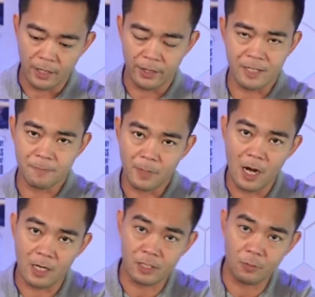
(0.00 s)
This
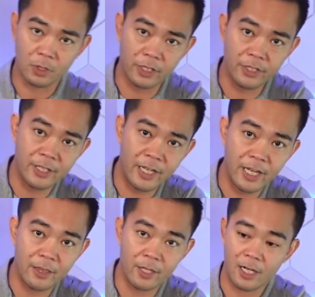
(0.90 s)
box would
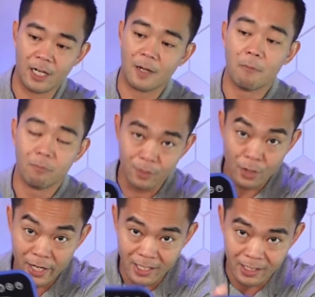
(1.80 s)
contain the
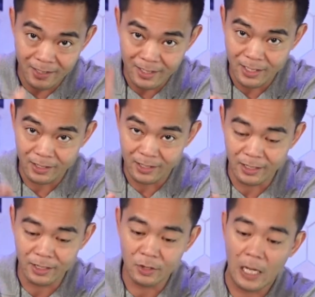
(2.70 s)
brains. This
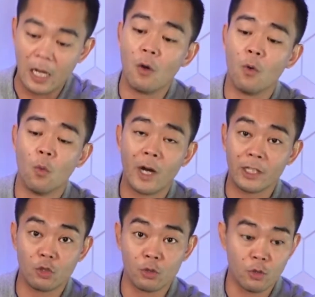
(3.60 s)
is
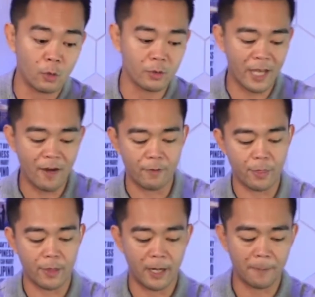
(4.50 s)
what controls
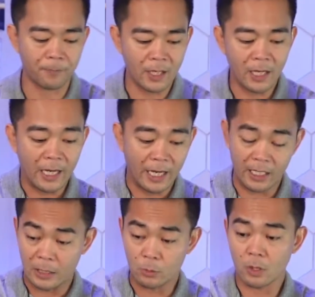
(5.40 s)
everything.
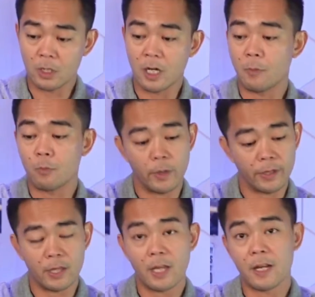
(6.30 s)
And it will come with